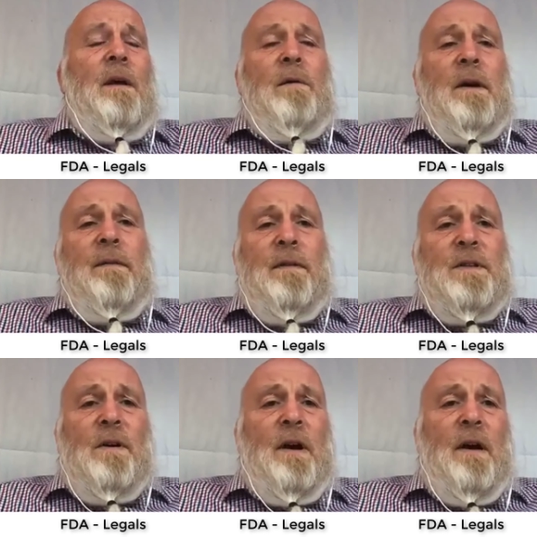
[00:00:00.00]
with the
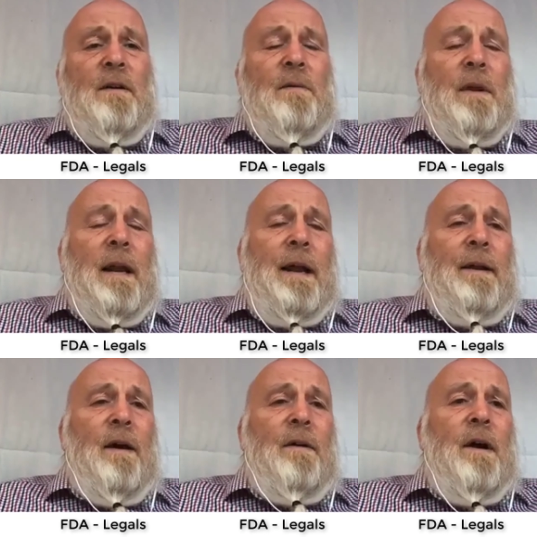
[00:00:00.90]
site owner, with the
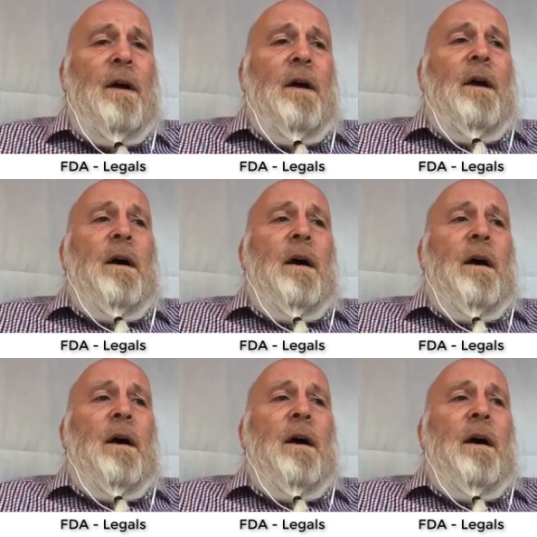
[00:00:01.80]
landowner,